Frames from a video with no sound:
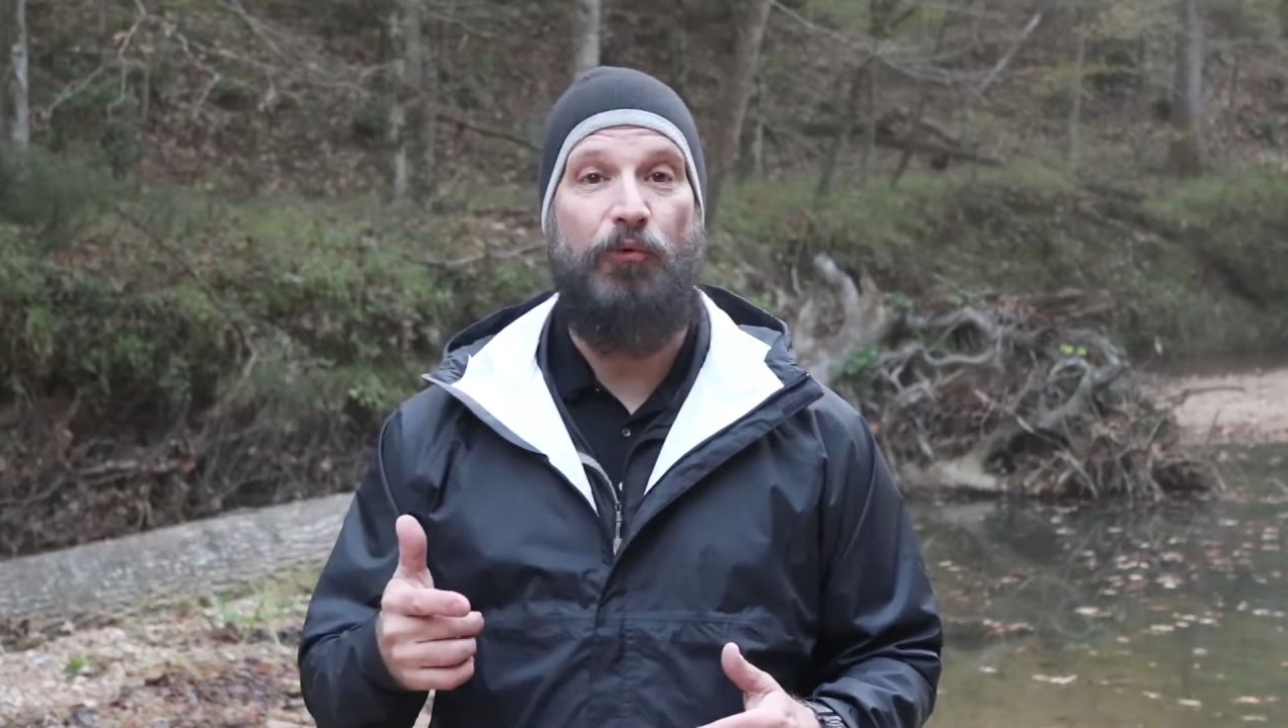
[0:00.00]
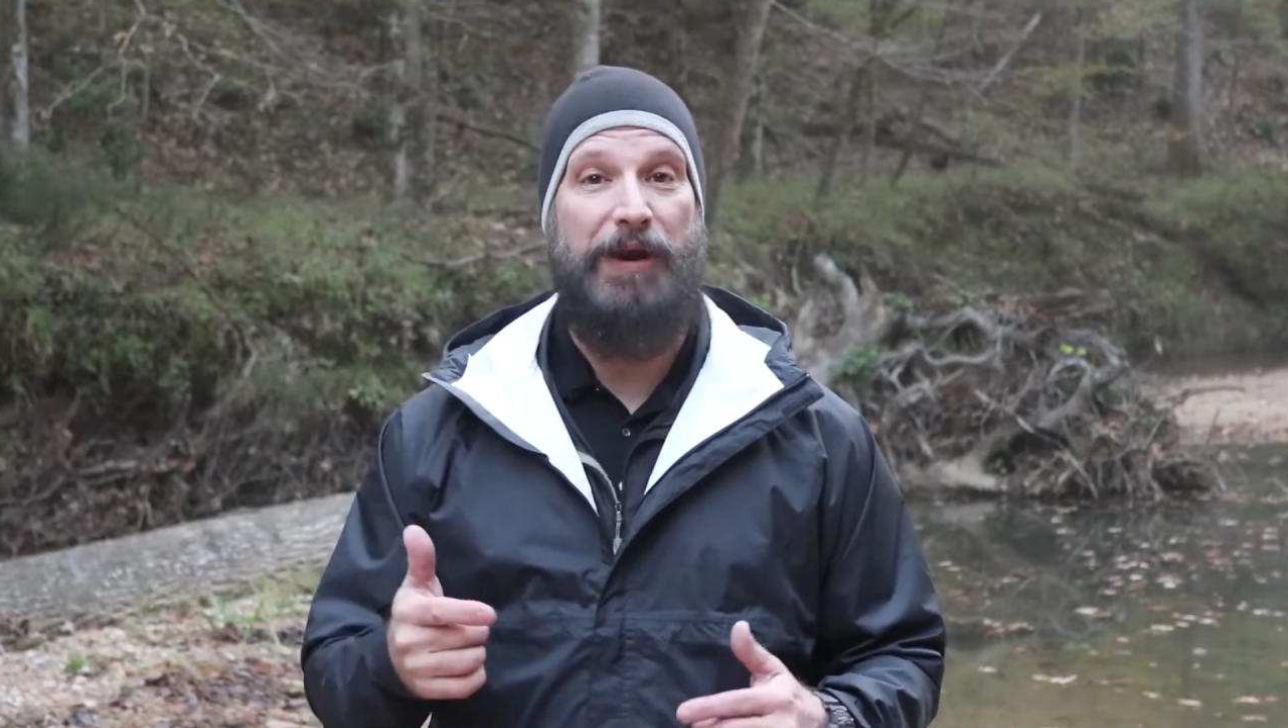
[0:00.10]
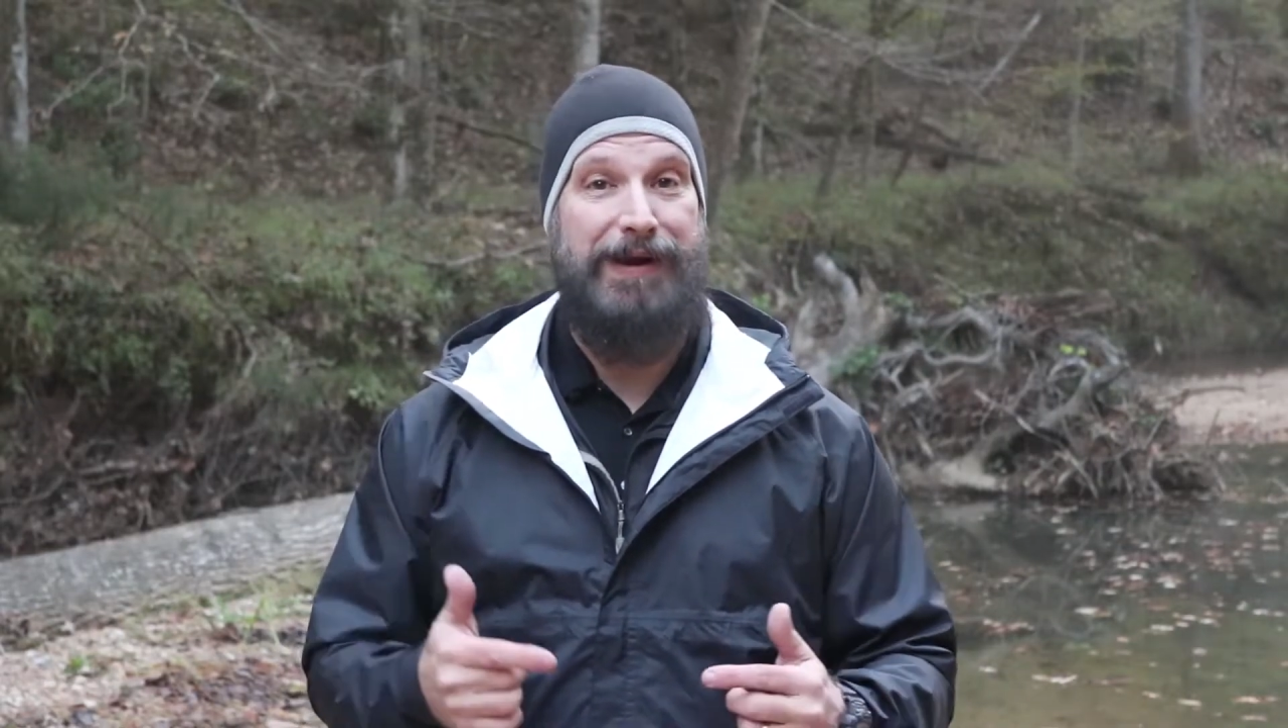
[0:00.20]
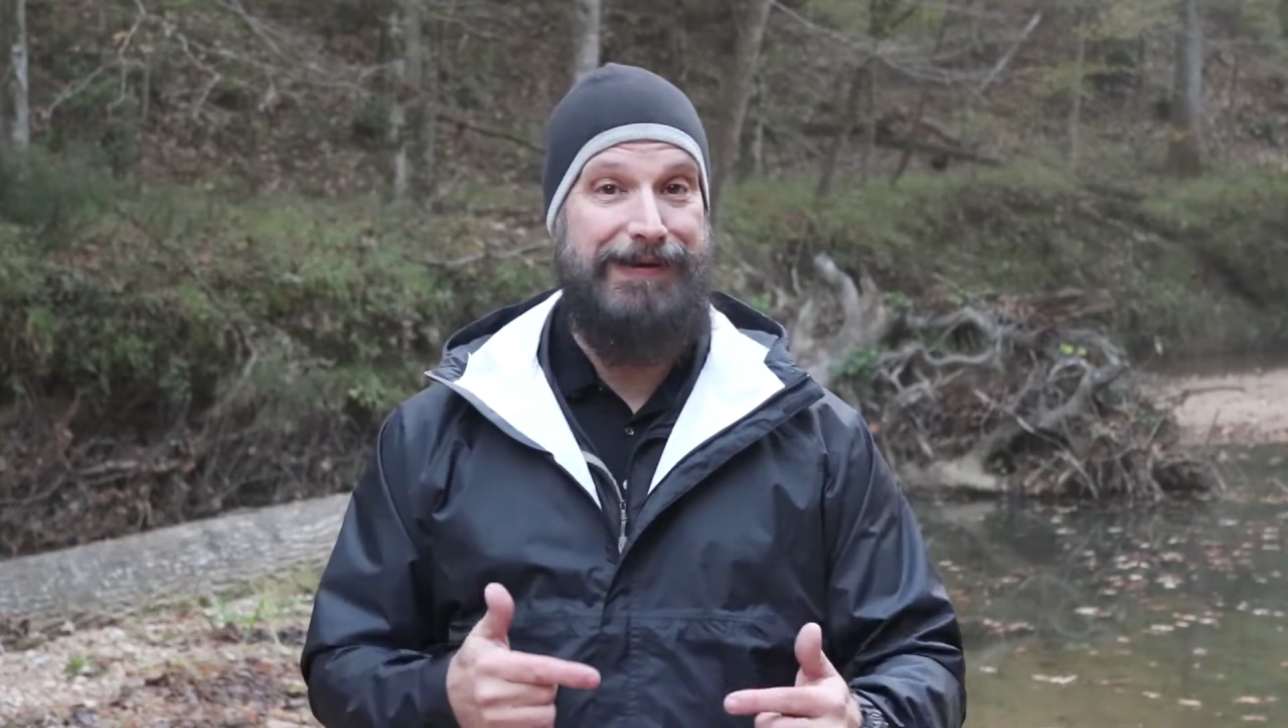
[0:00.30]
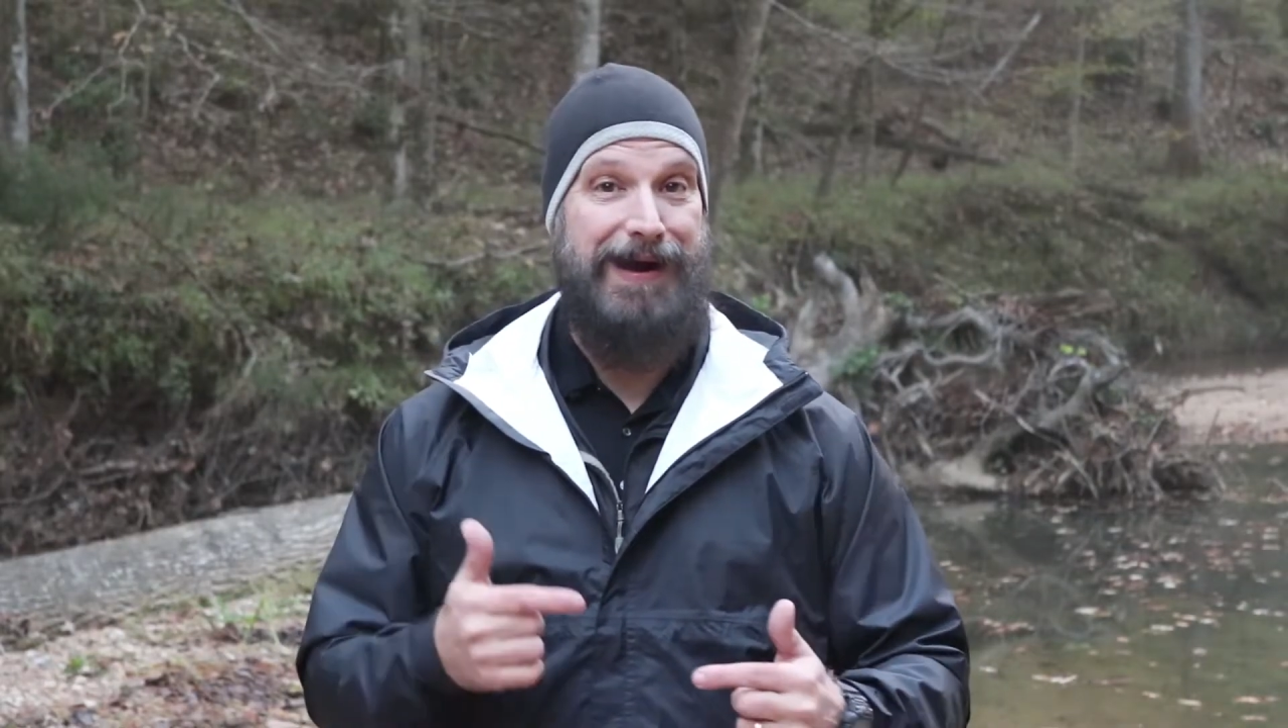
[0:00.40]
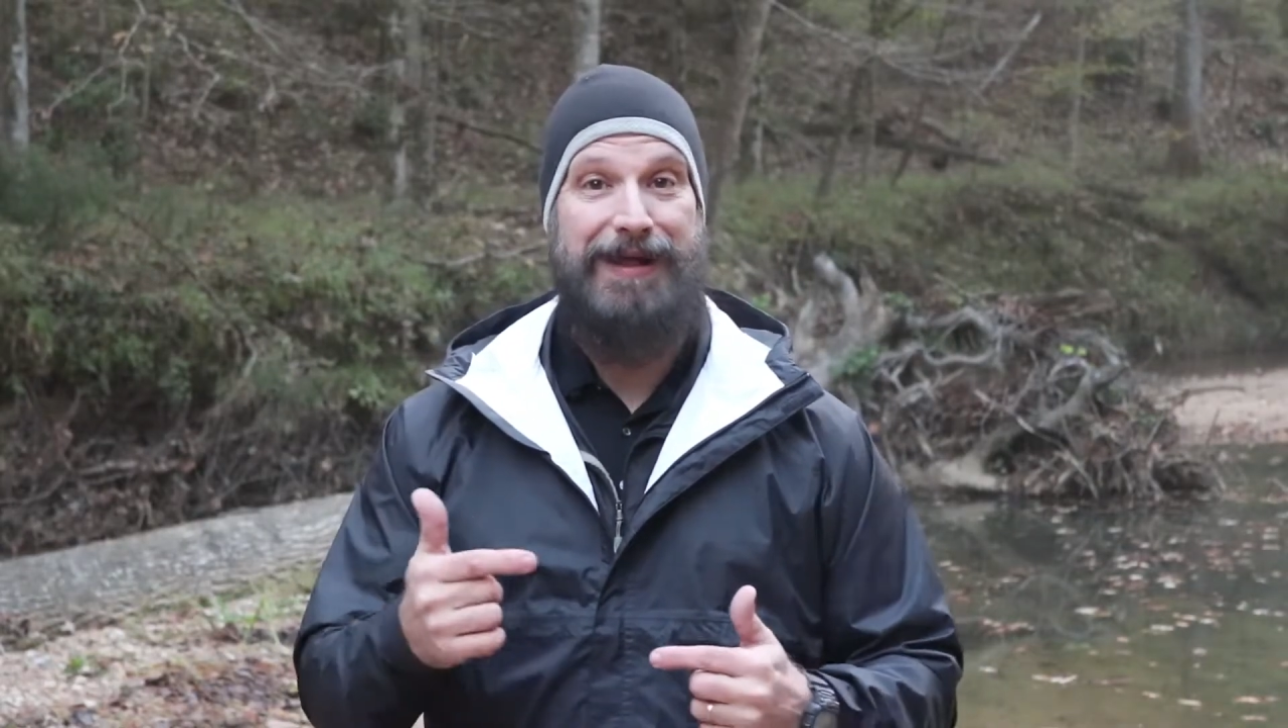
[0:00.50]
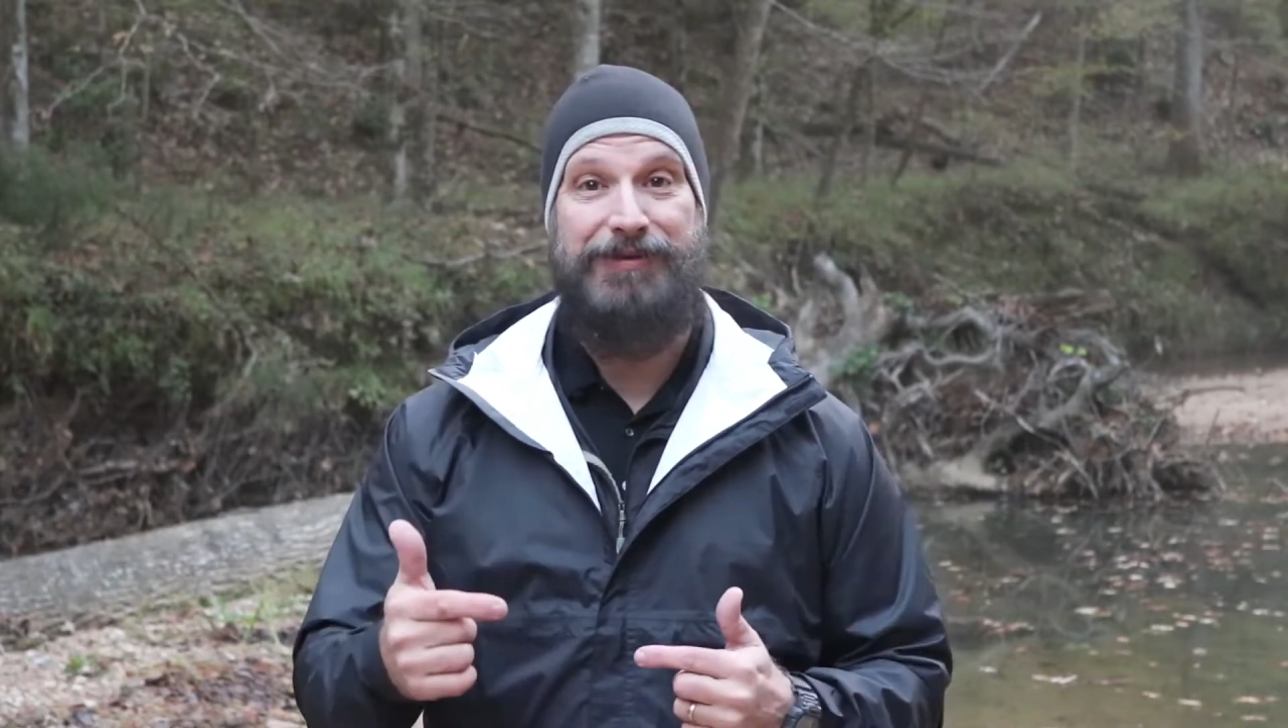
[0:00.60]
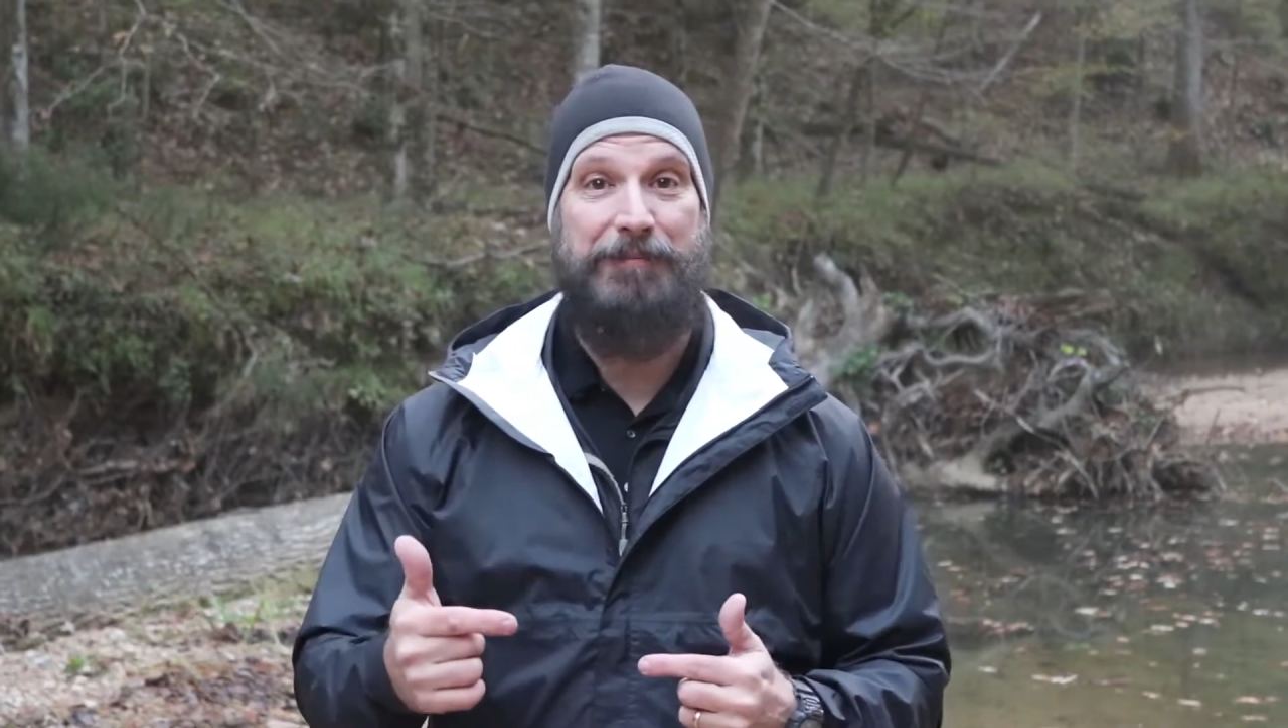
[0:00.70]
when I got the